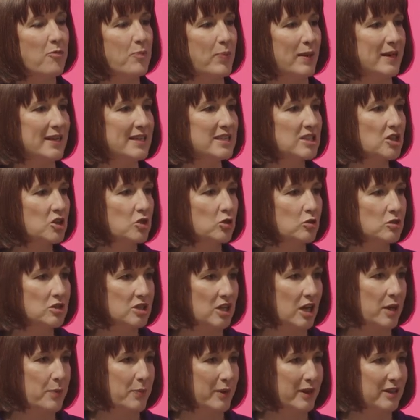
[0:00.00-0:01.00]
of political
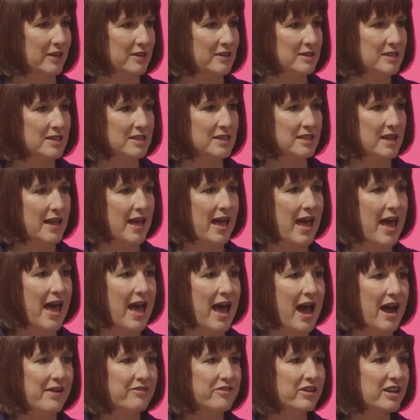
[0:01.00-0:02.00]
turbulence
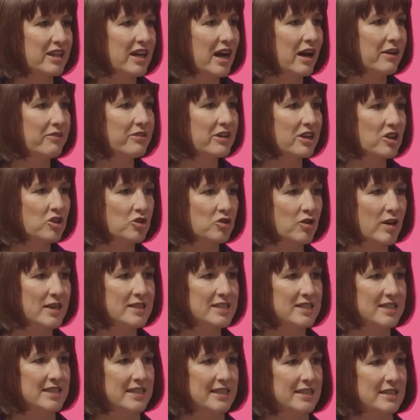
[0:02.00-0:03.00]
and recurrent
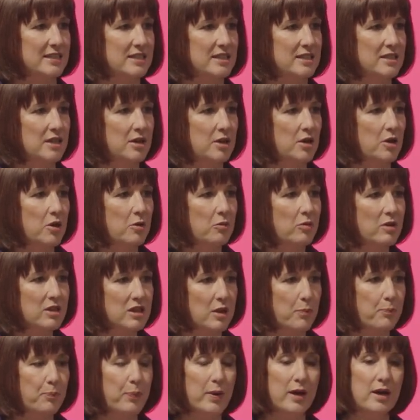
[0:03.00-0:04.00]
crises, with
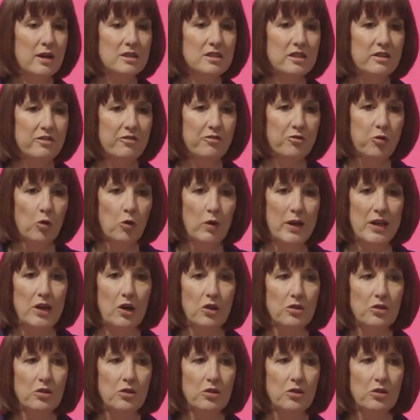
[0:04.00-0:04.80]
the burden falling